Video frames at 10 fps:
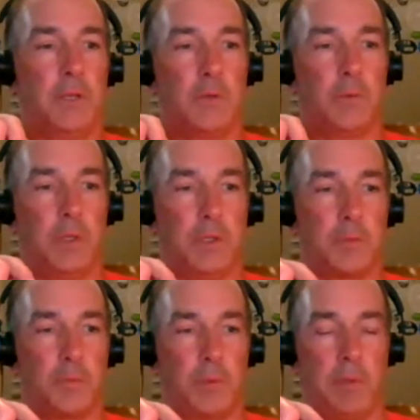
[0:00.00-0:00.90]
was
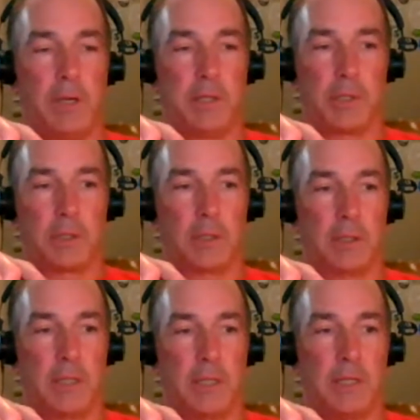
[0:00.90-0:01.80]
we
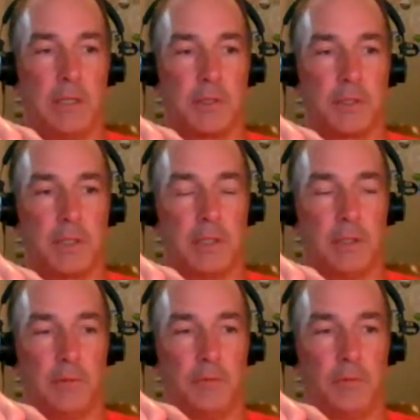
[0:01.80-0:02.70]
basically, instead of,